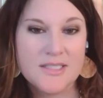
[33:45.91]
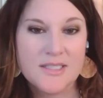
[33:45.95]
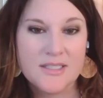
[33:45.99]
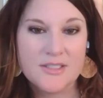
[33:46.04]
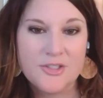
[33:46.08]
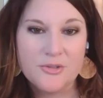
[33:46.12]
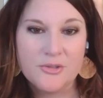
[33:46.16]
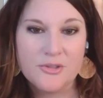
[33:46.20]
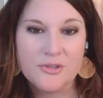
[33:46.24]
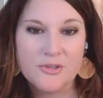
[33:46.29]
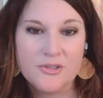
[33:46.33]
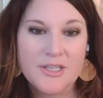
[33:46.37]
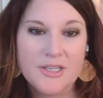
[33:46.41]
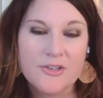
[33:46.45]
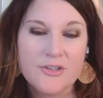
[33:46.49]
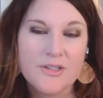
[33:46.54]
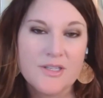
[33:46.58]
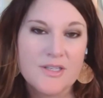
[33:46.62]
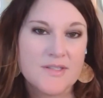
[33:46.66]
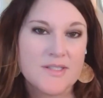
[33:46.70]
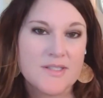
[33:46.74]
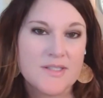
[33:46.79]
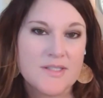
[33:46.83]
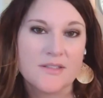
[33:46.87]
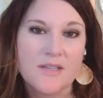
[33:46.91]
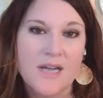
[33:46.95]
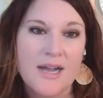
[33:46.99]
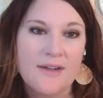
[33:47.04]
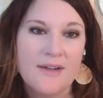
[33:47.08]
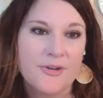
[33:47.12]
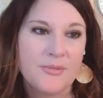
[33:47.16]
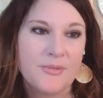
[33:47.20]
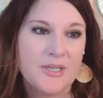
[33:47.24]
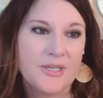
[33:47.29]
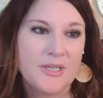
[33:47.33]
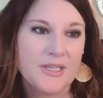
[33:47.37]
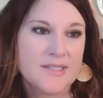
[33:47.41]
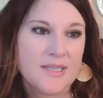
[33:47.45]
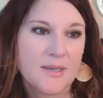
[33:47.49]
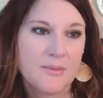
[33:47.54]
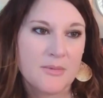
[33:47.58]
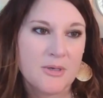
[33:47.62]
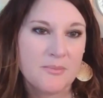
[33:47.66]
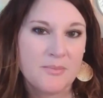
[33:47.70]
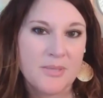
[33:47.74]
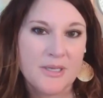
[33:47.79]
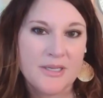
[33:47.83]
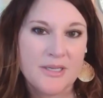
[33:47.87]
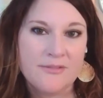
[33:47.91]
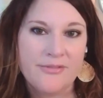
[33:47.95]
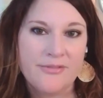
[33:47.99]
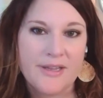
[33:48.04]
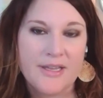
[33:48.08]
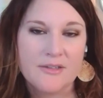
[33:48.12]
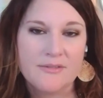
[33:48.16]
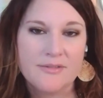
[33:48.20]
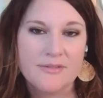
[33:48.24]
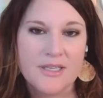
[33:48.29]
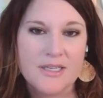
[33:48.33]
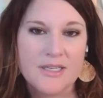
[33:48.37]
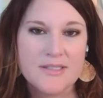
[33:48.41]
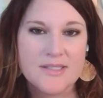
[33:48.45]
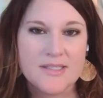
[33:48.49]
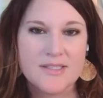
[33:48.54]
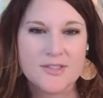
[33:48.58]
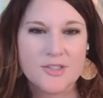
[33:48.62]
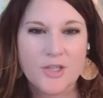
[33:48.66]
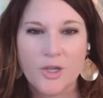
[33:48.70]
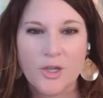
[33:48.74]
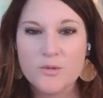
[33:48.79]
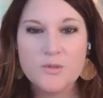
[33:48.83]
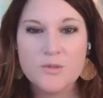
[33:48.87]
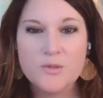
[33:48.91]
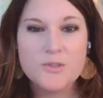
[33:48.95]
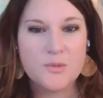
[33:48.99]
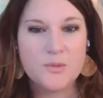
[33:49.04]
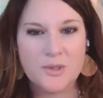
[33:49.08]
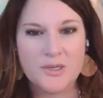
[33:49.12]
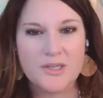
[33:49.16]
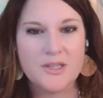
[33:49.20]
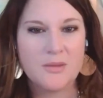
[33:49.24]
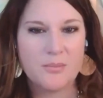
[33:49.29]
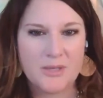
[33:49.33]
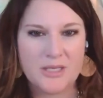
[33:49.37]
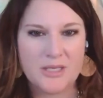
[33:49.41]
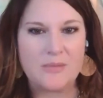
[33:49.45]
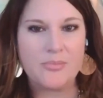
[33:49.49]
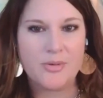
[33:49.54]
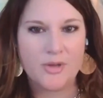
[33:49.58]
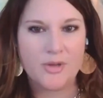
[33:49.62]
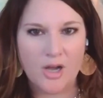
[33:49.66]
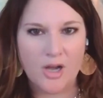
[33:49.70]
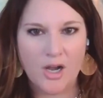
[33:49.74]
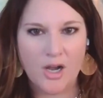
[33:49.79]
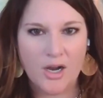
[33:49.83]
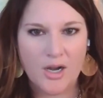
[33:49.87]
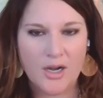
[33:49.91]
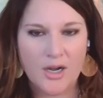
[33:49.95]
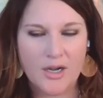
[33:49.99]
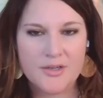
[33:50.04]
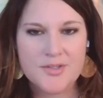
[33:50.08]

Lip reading: you'll hear this a lot from me because I'm a big fan of this, is go to where the people are.